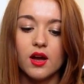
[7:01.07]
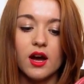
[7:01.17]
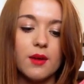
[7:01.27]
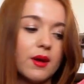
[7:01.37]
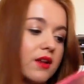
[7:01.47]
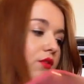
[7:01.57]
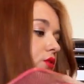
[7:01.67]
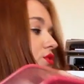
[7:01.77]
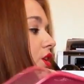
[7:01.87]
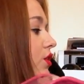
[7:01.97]
And I've
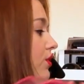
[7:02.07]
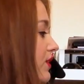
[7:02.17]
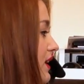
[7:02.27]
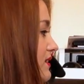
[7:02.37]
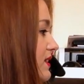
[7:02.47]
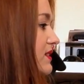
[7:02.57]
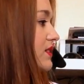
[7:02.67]
also got these in